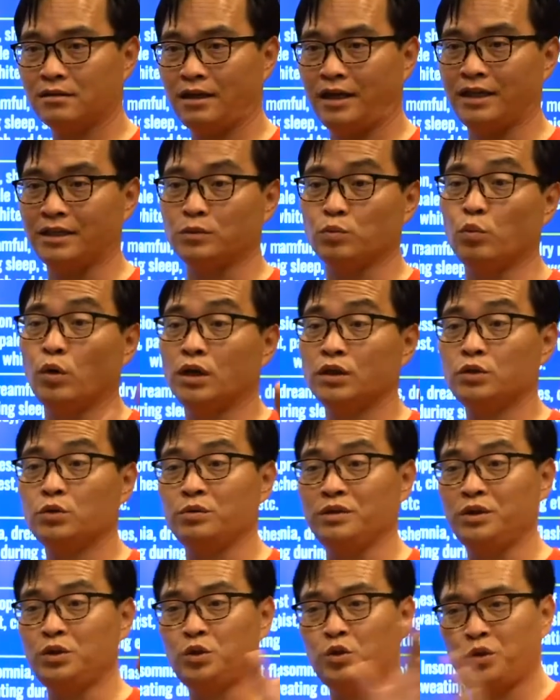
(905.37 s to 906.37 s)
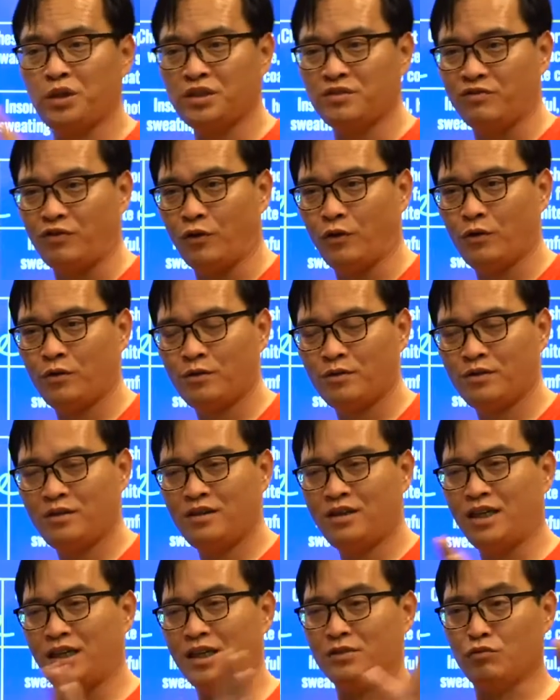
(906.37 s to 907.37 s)
is what we trace for.
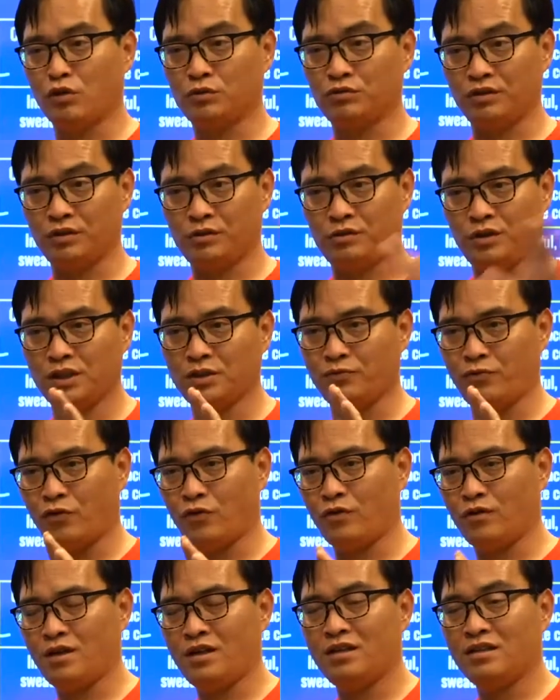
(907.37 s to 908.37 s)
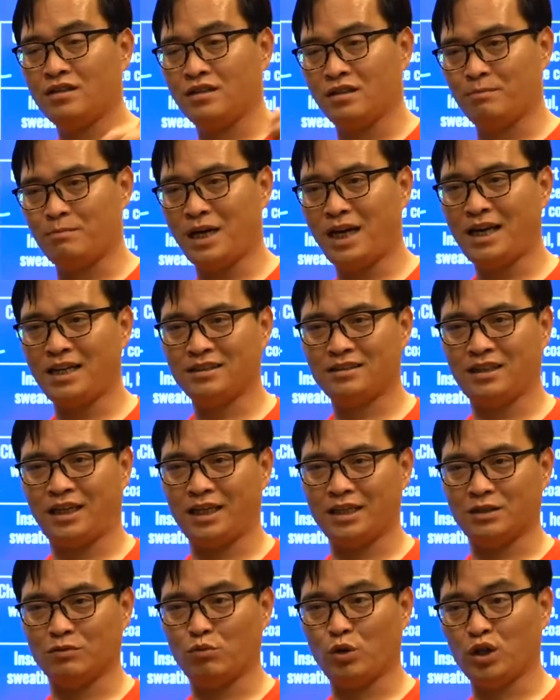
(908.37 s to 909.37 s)
Is what we trace for. The balance
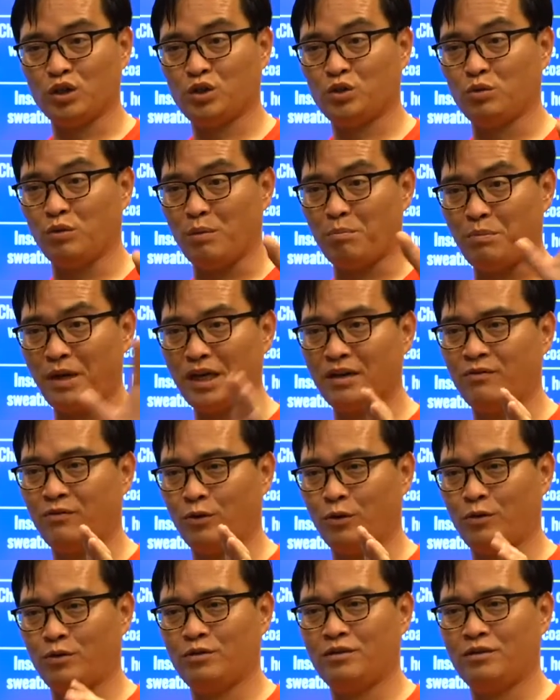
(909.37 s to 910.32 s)
is what we make for.